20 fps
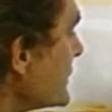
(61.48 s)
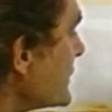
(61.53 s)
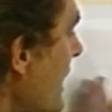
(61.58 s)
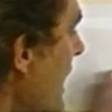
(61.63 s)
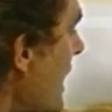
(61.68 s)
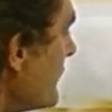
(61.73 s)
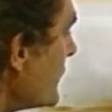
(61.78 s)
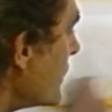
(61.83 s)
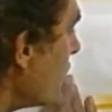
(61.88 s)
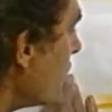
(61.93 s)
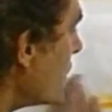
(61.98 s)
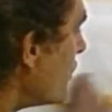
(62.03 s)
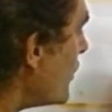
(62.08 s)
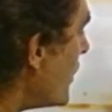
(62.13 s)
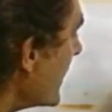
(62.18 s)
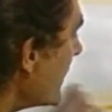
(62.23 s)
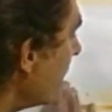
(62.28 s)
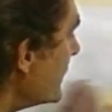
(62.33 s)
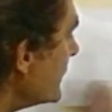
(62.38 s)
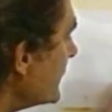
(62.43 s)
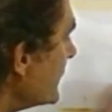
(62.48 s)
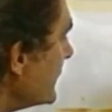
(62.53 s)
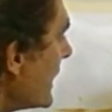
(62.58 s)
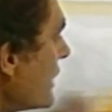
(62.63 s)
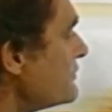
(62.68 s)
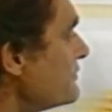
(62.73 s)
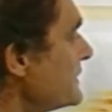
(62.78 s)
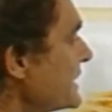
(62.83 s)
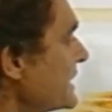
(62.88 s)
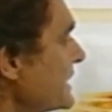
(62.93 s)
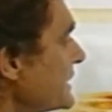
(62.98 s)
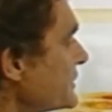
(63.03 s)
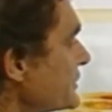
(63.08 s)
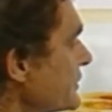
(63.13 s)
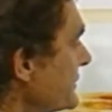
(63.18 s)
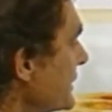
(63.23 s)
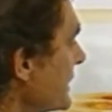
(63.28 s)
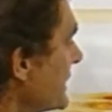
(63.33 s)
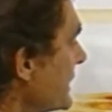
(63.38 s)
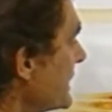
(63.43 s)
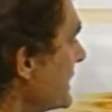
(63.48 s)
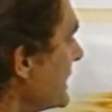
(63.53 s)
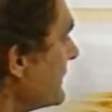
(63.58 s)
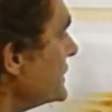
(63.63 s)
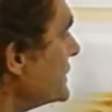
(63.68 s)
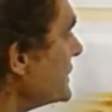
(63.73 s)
over the white. Don't mix them together.